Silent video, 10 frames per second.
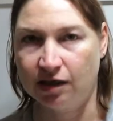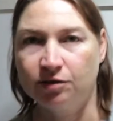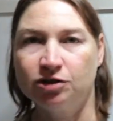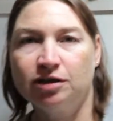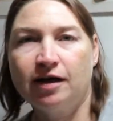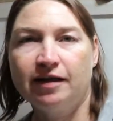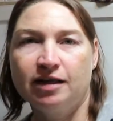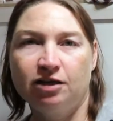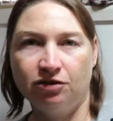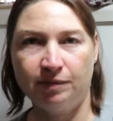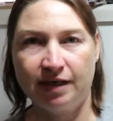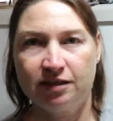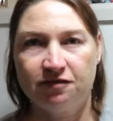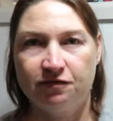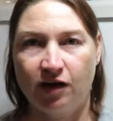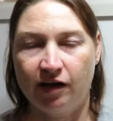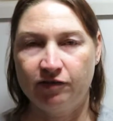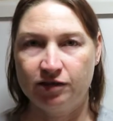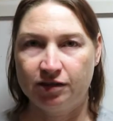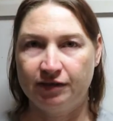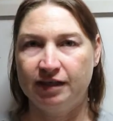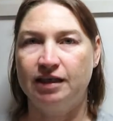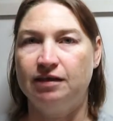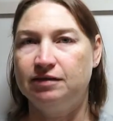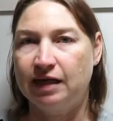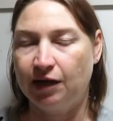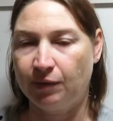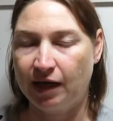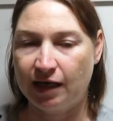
I'm not sure. I think they dropped down to $5 because I'm in clearance anyway,